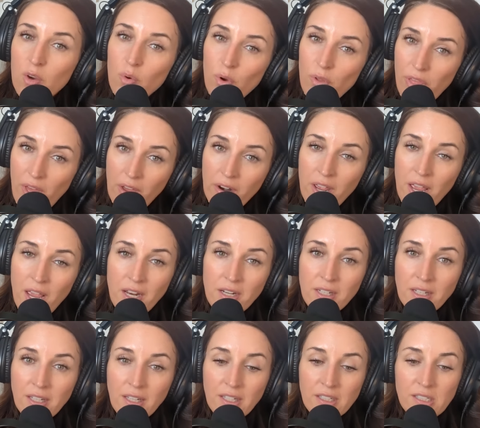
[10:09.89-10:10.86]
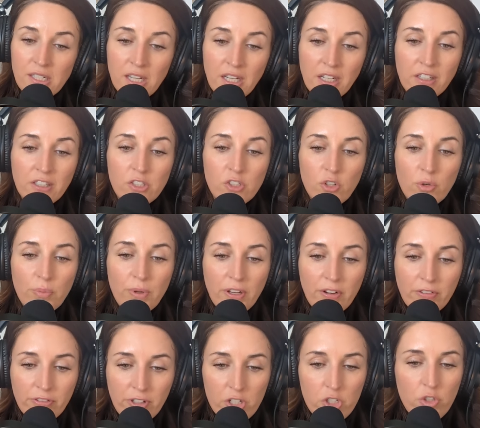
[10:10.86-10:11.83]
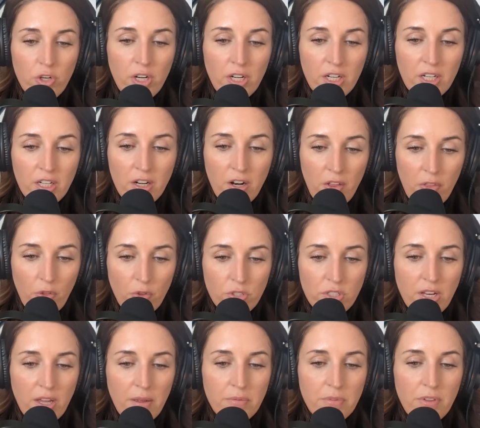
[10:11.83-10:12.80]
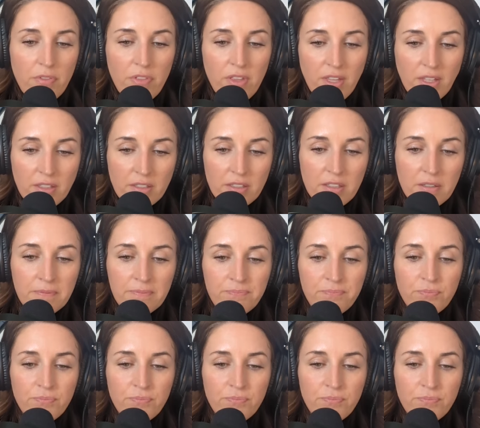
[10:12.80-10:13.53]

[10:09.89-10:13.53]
without it ending in tears or being frustrated and all those types of things.